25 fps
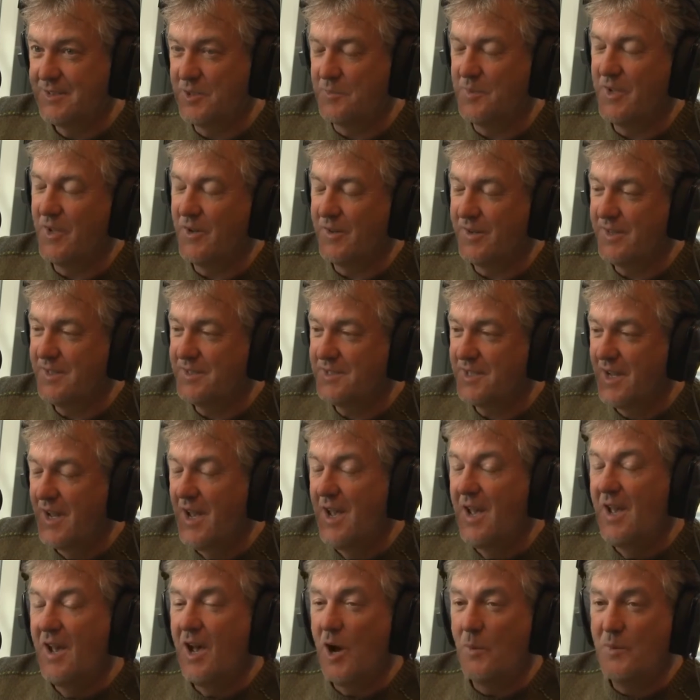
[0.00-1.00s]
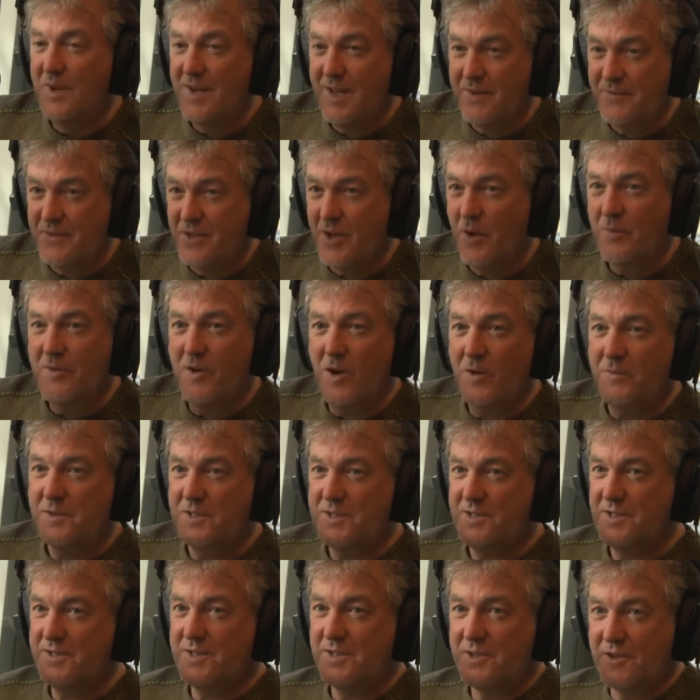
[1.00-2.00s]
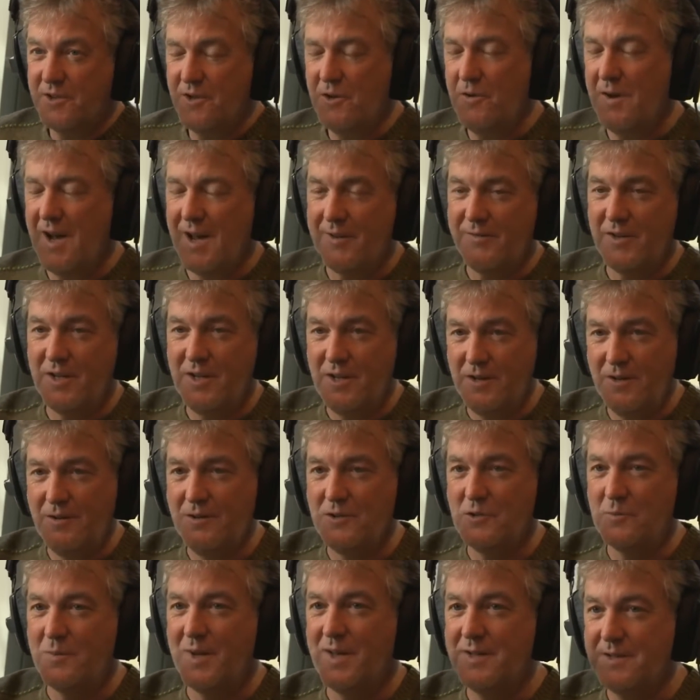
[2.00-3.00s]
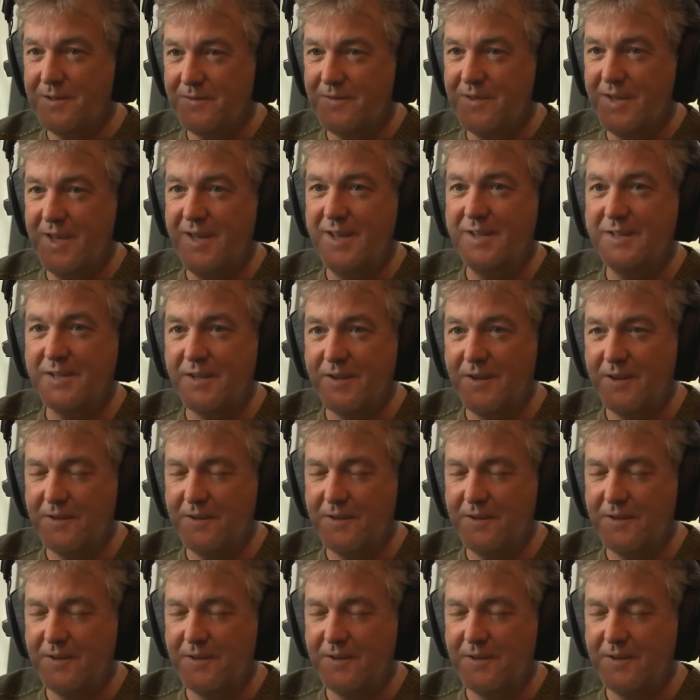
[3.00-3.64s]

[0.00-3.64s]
To be honest, I mean, obviously the crew have a huge amount of kit.